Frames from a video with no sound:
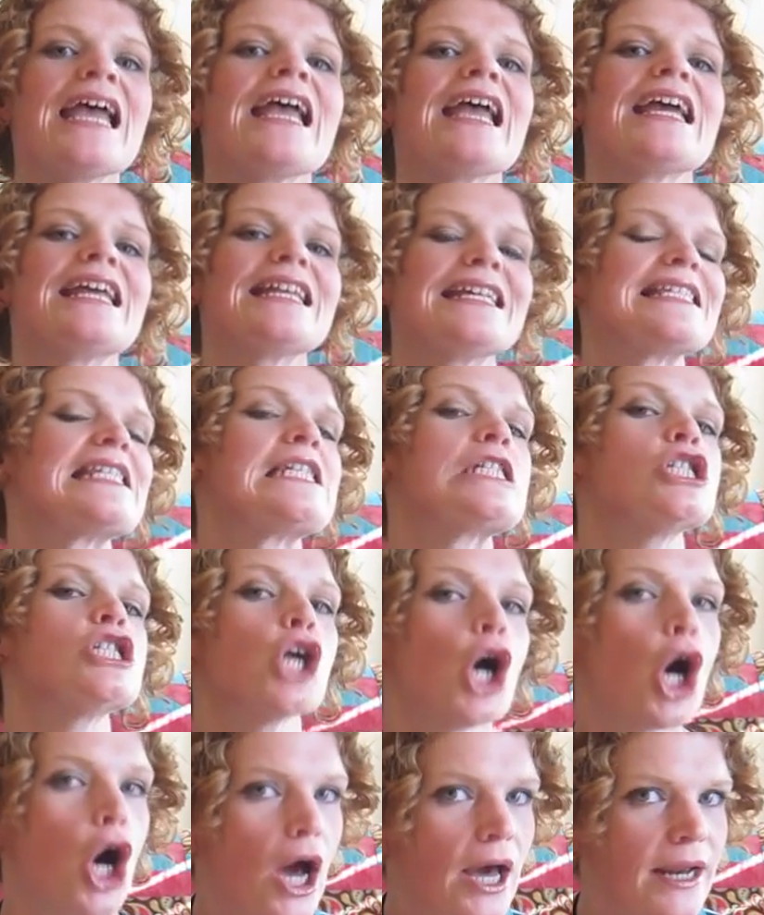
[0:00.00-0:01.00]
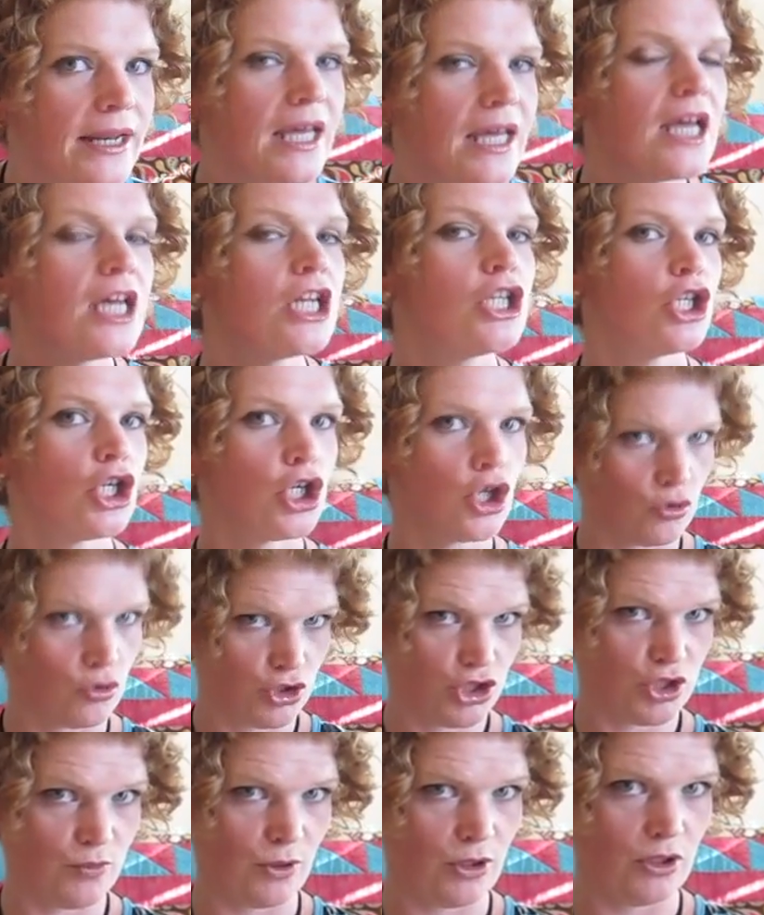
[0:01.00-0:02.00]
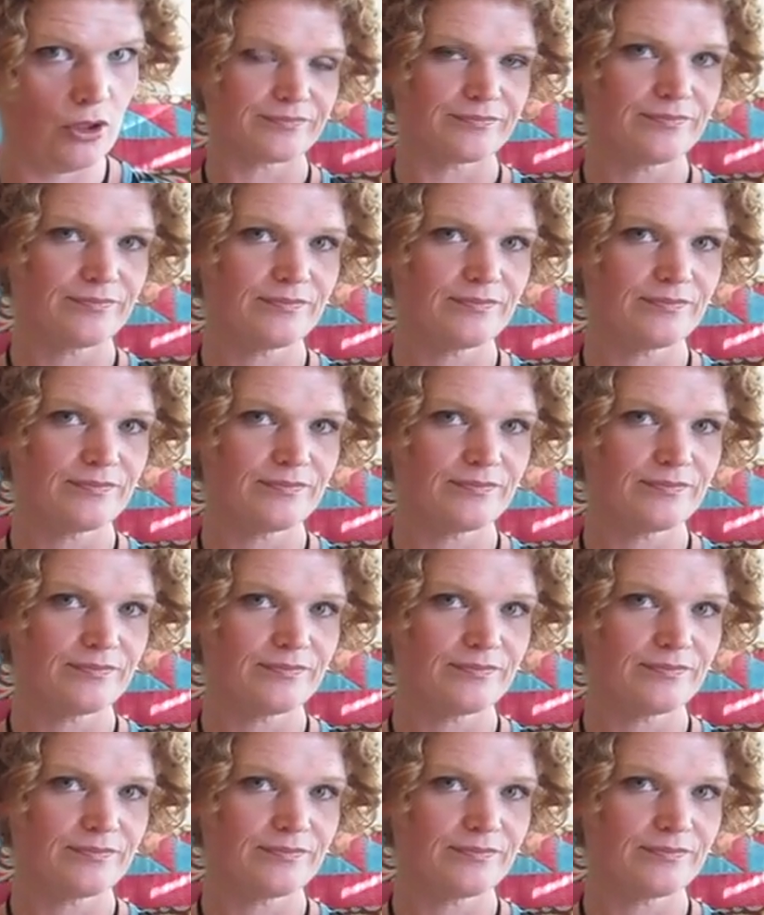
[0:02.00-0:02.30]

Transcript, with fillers: it is non-negotiable.